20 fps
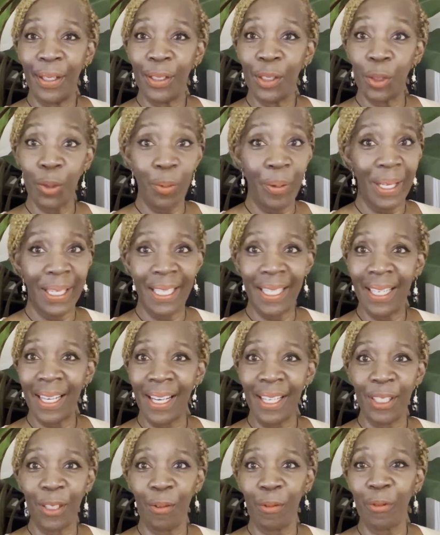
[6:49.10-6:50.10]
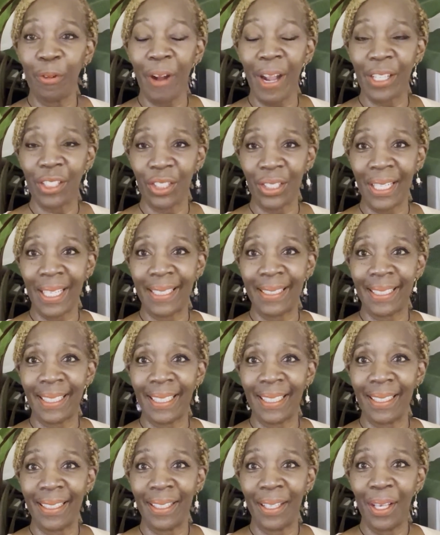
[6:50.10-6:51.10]
do any kind of crash
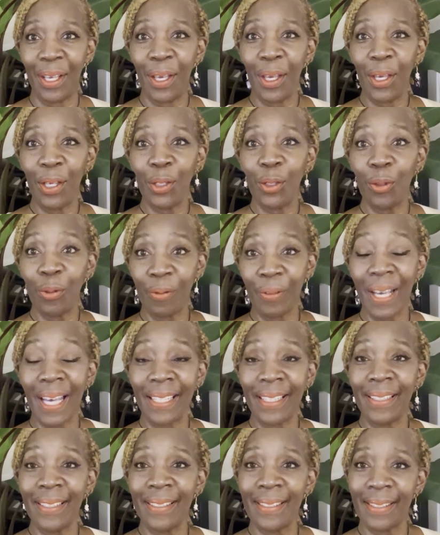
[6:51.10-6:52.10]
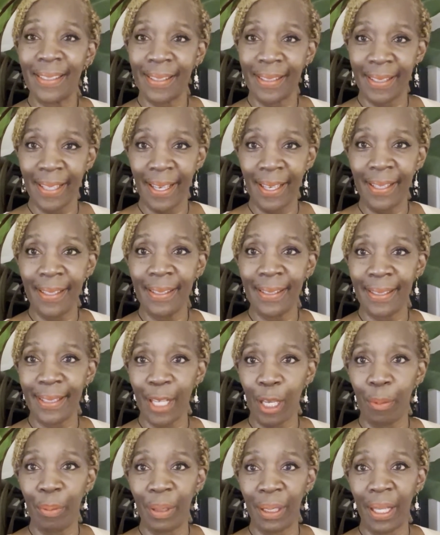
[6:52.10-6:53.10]
landing. You've got to stay
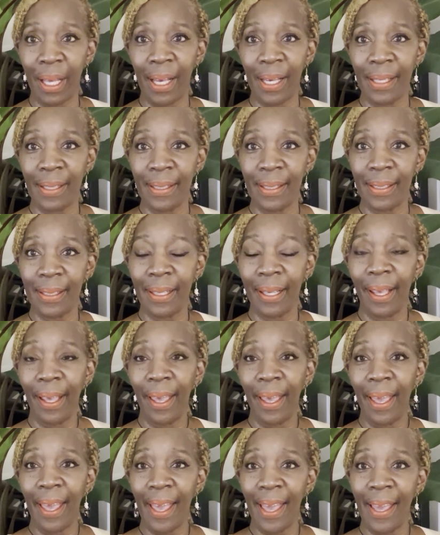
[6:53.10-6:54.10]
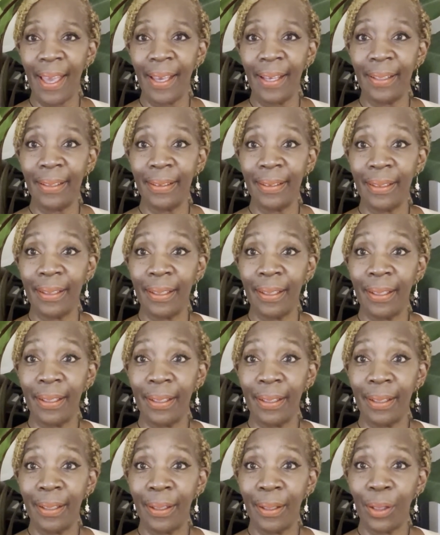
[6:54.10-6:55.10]
stabilized and
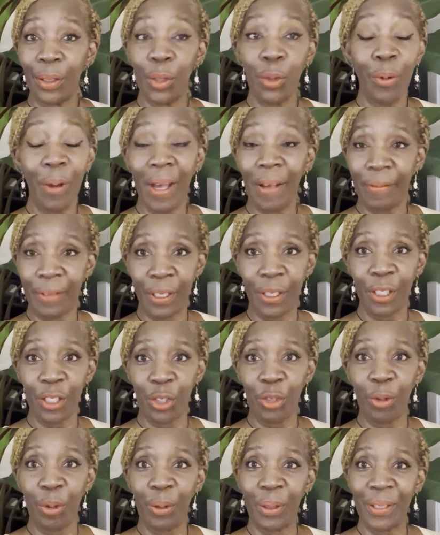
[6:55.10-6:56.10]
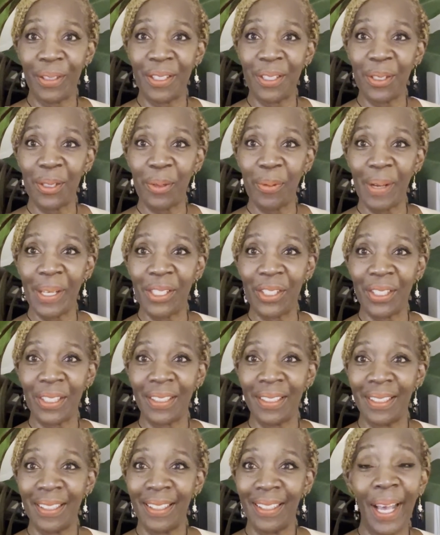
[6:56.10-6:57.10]
you have to control the
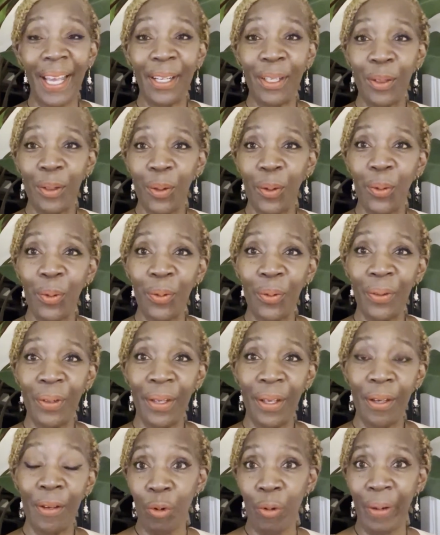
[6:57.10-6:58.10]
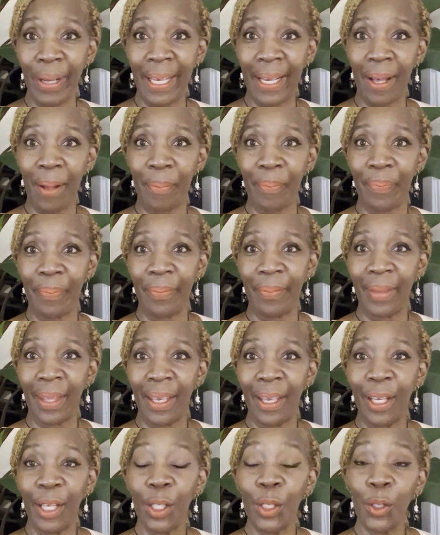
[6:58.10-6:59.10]
situation. I know growing up,
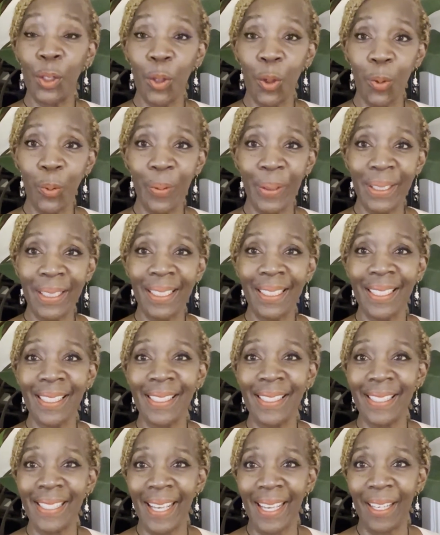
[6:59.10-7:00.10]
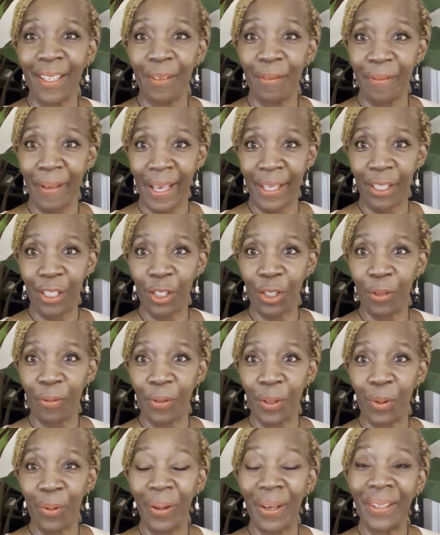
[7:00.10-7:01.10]
no one can take advantage
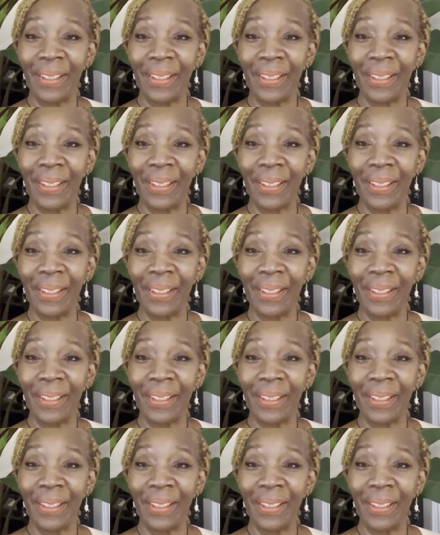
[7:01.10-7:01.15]
of you